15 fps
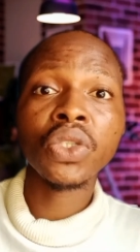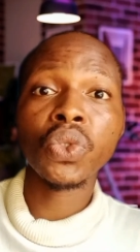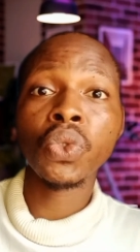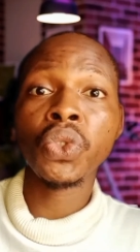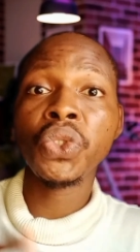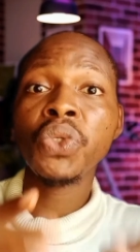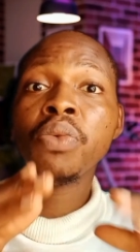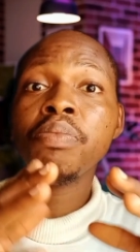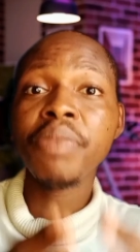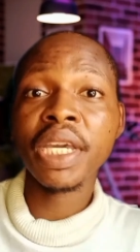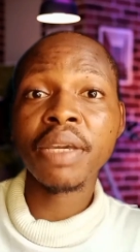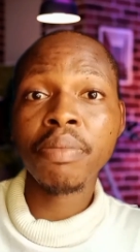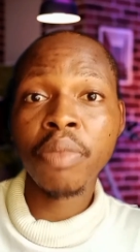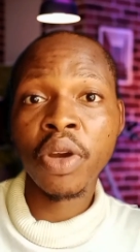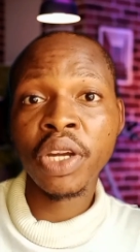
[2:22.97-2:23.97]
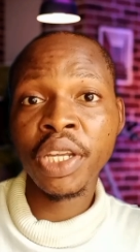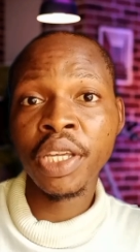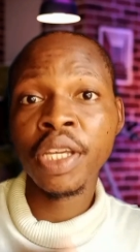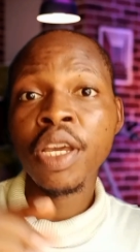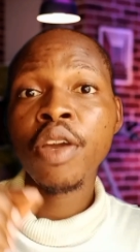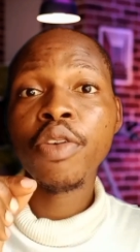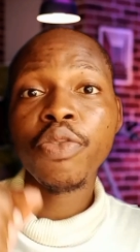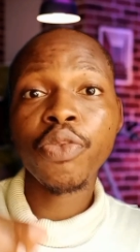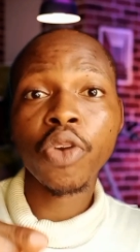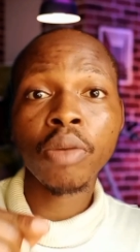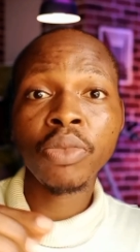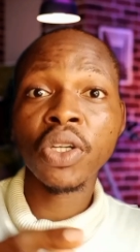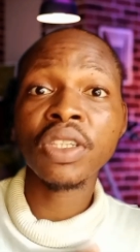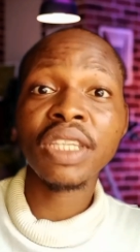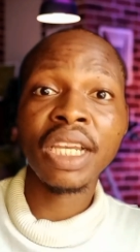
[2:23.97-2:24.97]
so you make money
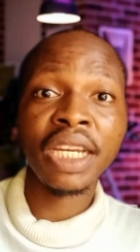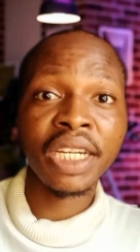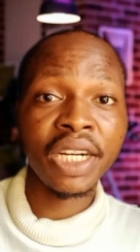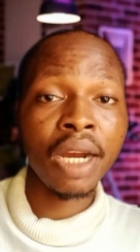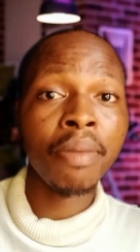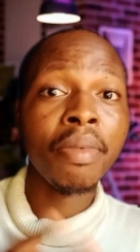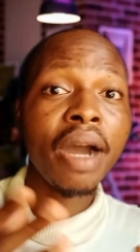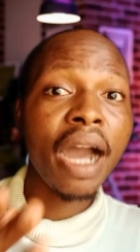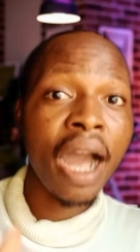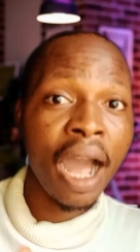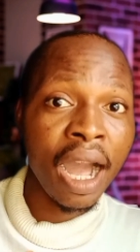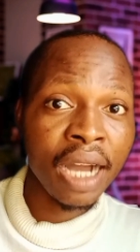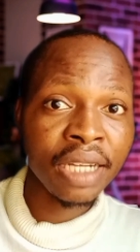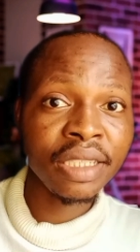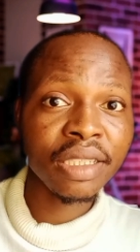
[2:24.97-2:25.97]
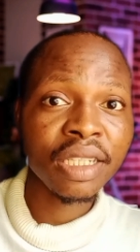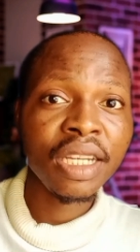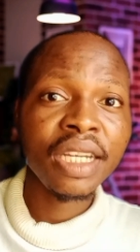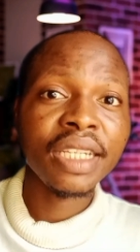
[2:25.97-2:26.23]
from your Telegram ads.